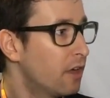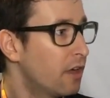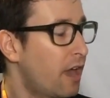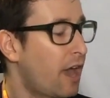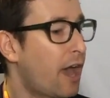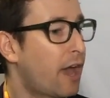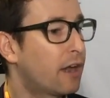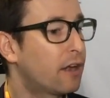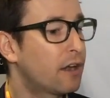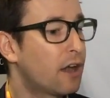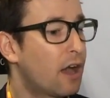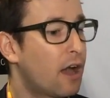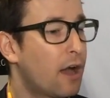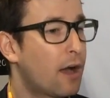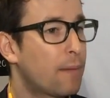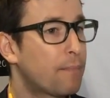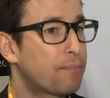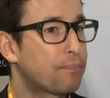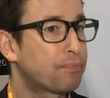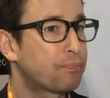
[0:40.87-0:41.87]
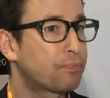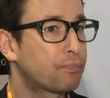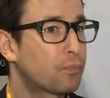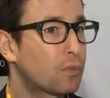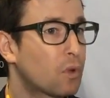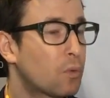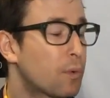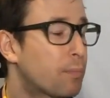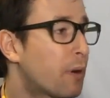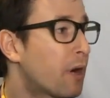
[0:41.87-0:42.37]
And
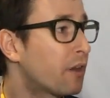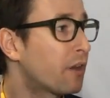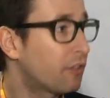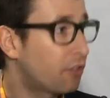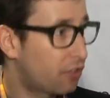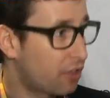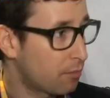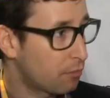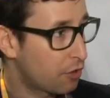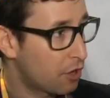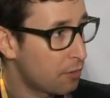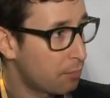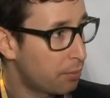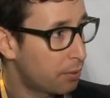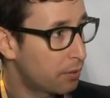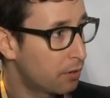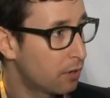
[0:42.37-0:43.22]
we're part of the SIM group,